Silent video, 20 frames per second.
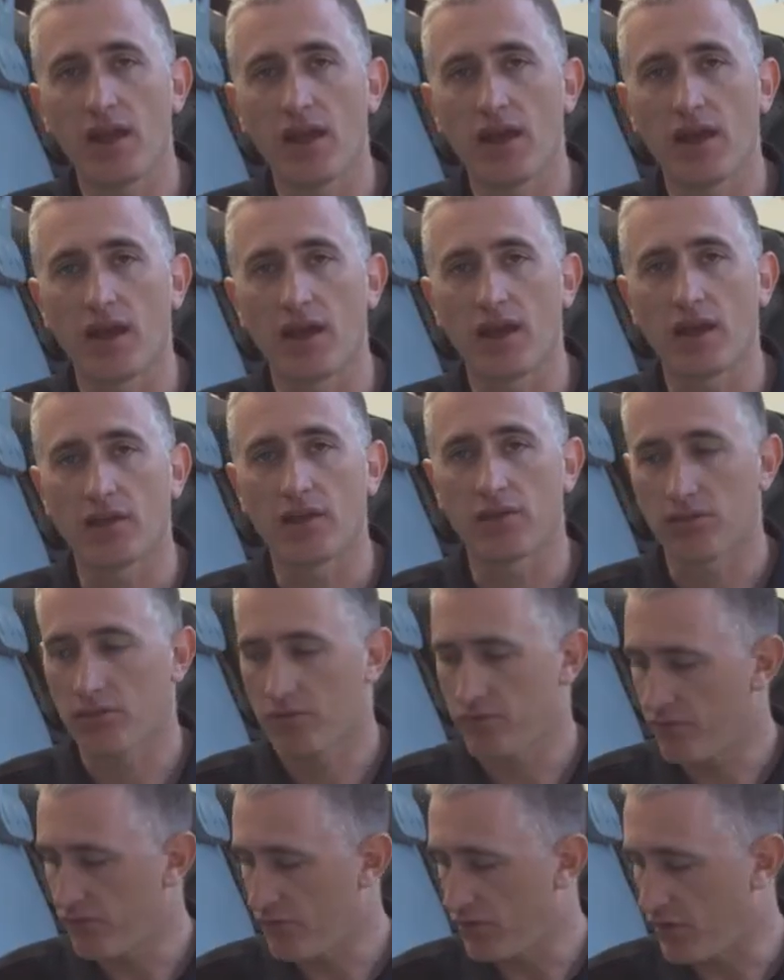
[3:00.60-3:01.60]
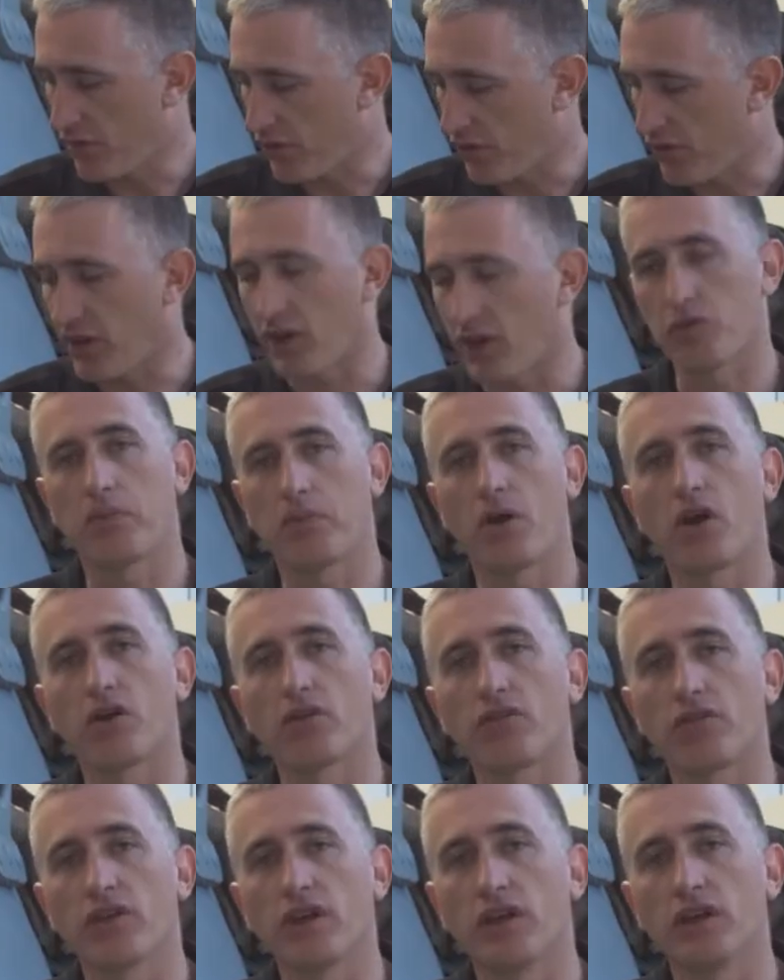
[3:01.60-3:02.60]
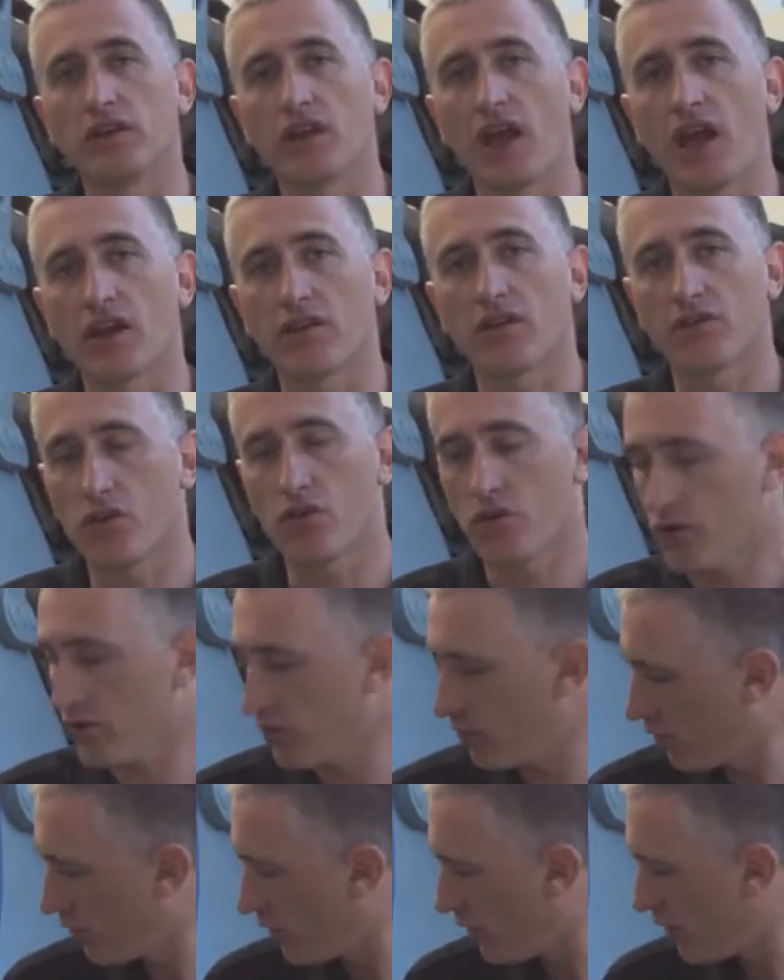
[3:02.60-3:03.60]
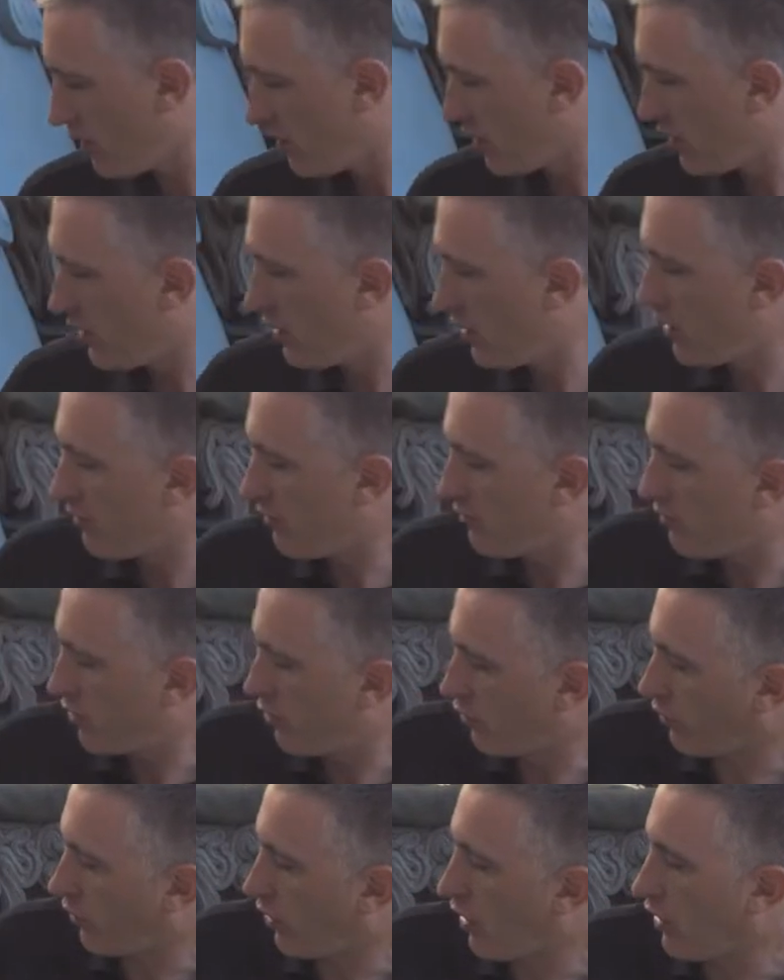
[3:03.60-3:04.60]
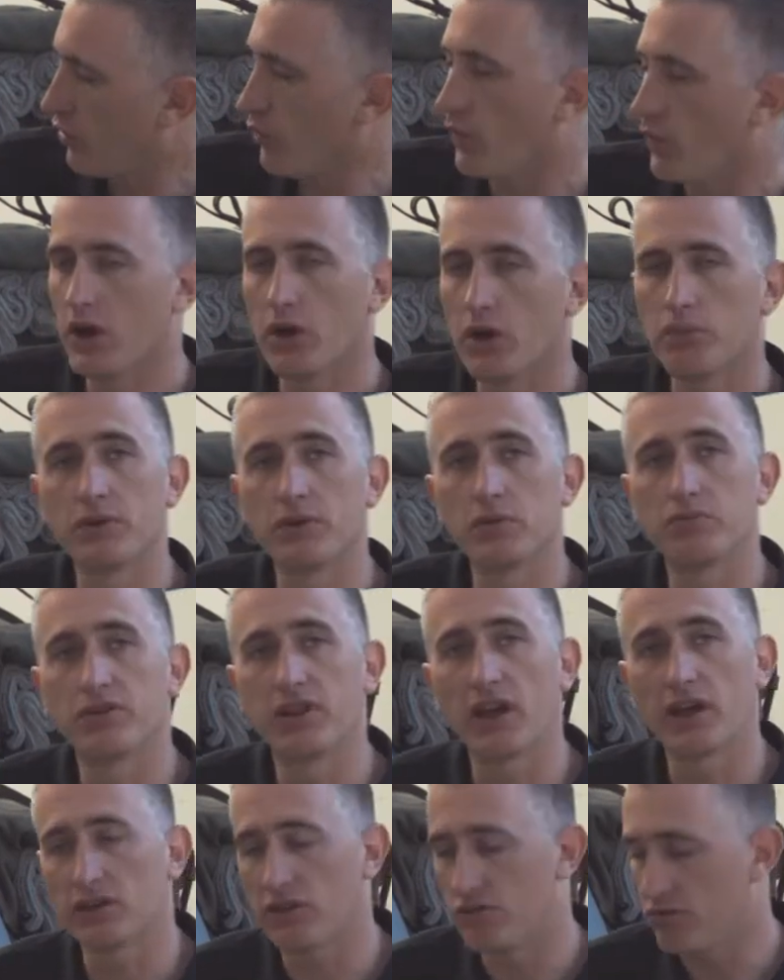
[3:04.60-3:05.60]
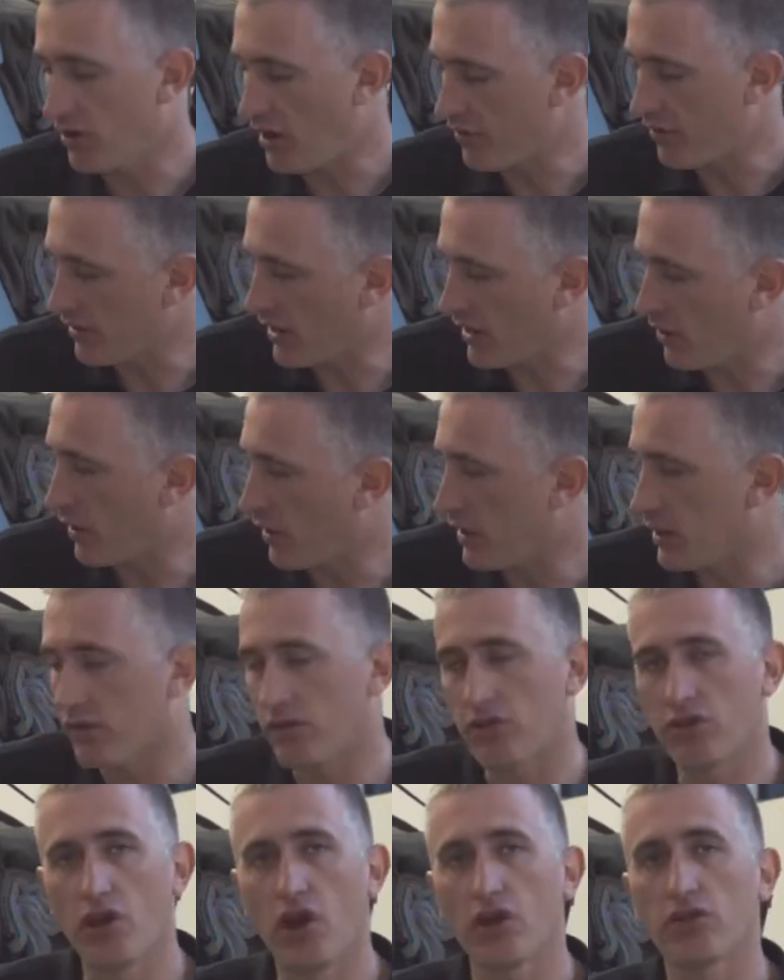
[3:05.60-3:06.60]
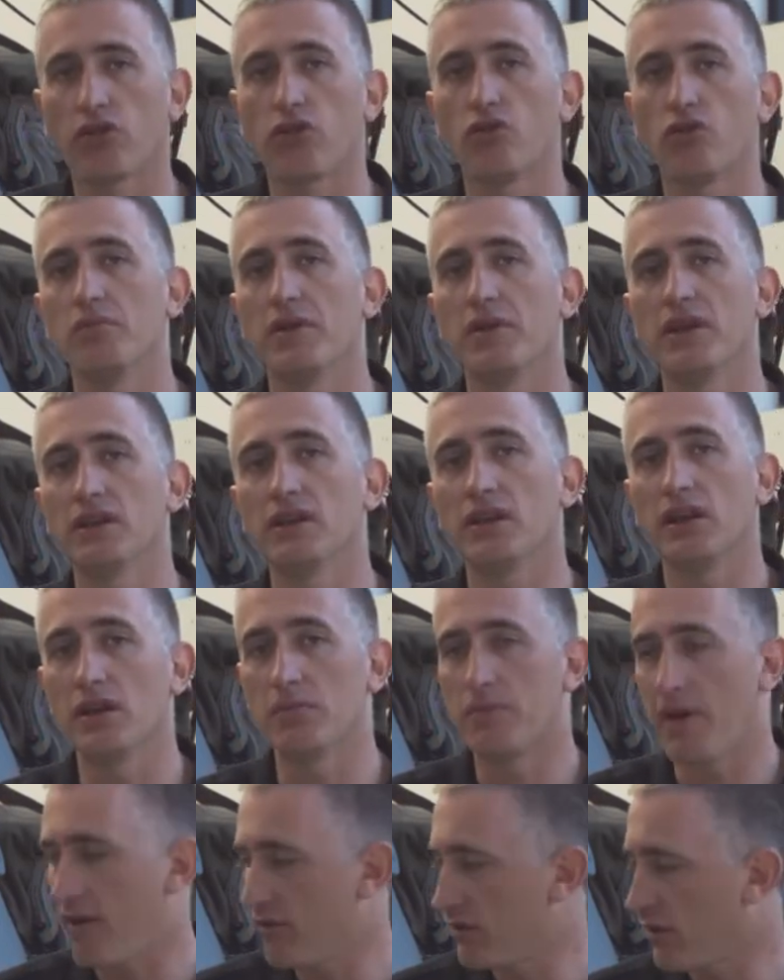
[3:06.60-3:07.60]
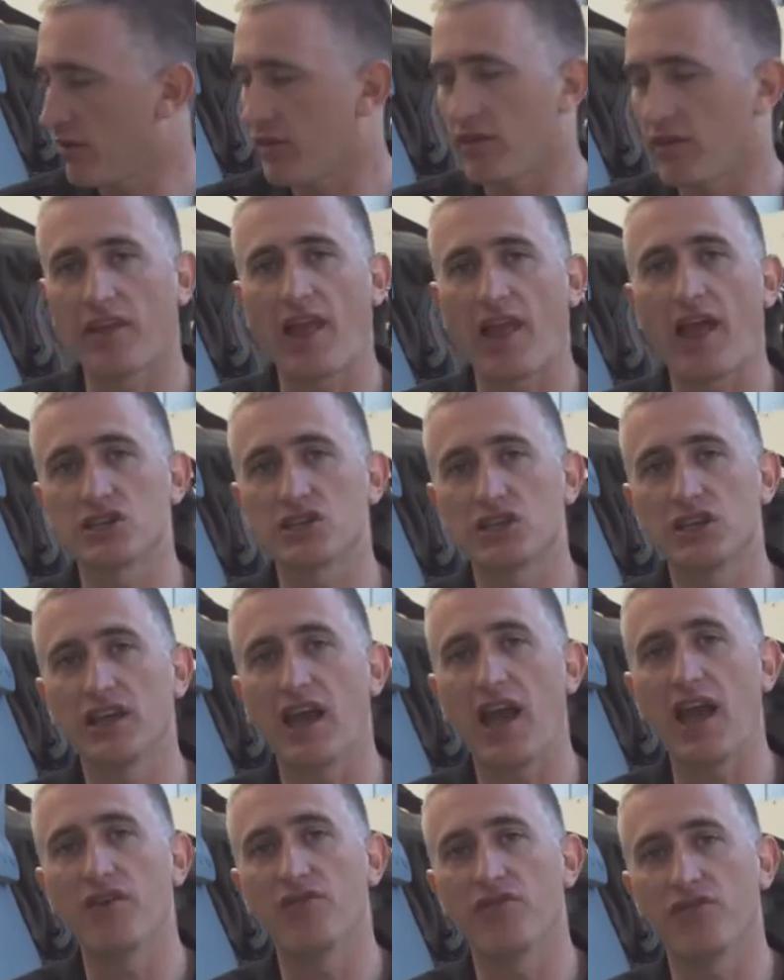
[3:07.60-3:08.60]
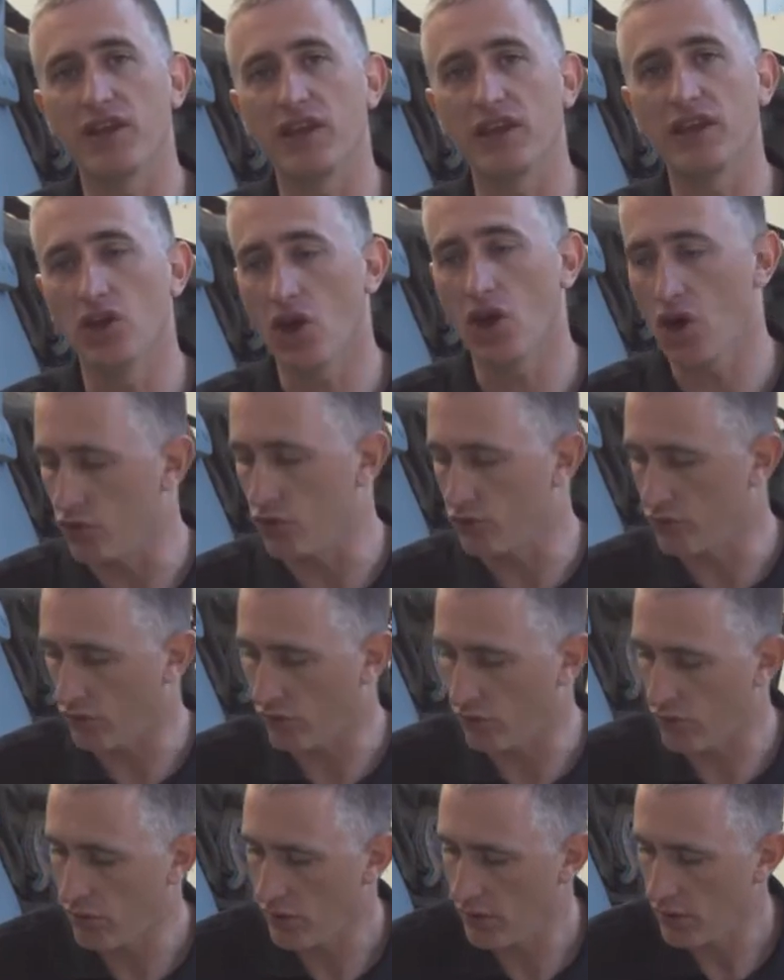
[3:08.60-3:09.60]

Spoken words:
it's the thickest part of the tank of course, rolls all the way up to protect the driver. Now what it's not so immediately apparent is this is actually a V-nose.